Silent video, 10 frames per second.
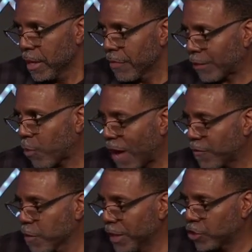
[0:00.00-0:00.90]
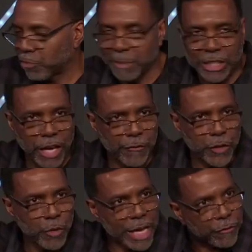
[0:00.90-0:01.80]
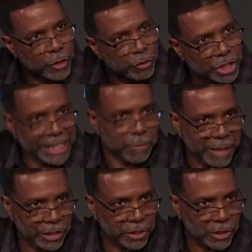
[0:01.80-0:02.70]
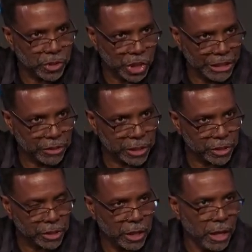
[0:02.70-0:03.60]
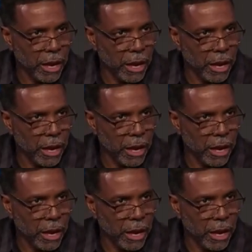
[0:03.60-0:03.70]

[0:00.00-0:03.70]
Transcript: That's why if you, miss, miss, if you, if you dismiss Jesus